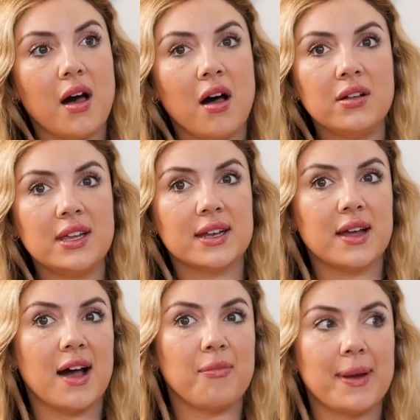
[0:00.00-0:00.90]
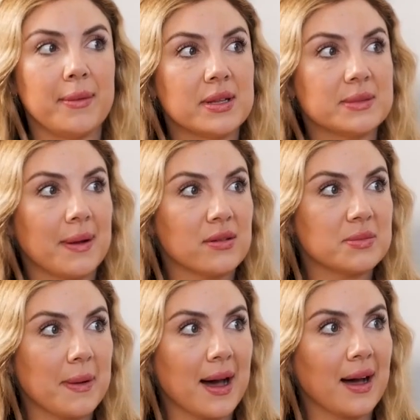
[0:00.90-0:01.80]
aren't going to have payments
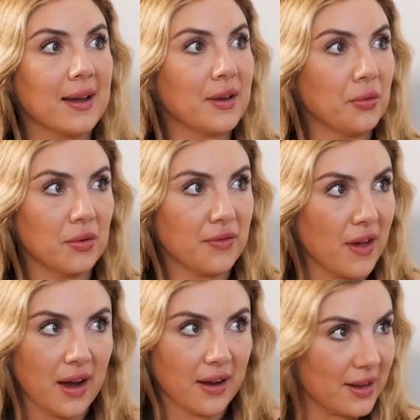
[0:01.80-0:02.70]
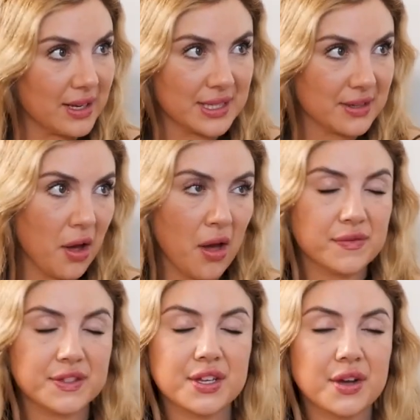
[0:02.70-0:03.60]
bounce back and all of that kind of
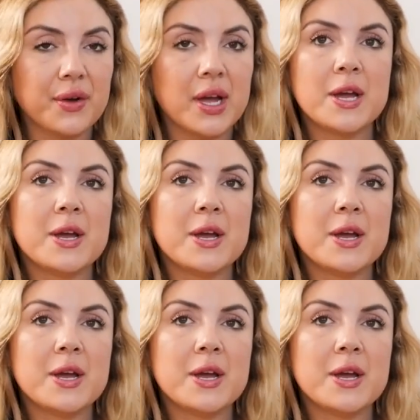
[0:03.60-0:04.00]
stuff. So